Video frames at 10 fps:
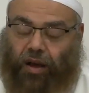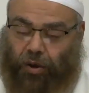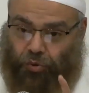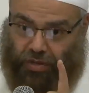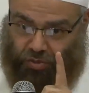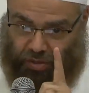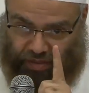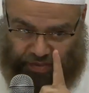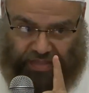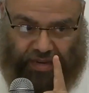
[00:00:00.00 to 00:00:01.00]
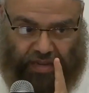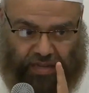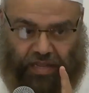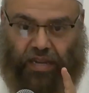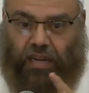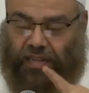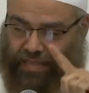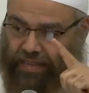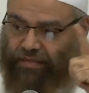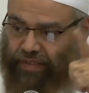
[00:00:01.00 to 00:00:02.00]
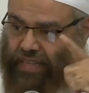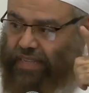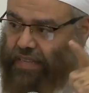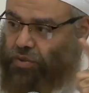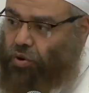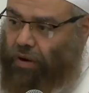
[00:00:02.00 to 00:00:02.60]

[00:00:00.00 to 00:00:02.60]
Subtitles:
according to the fitrah, not invented,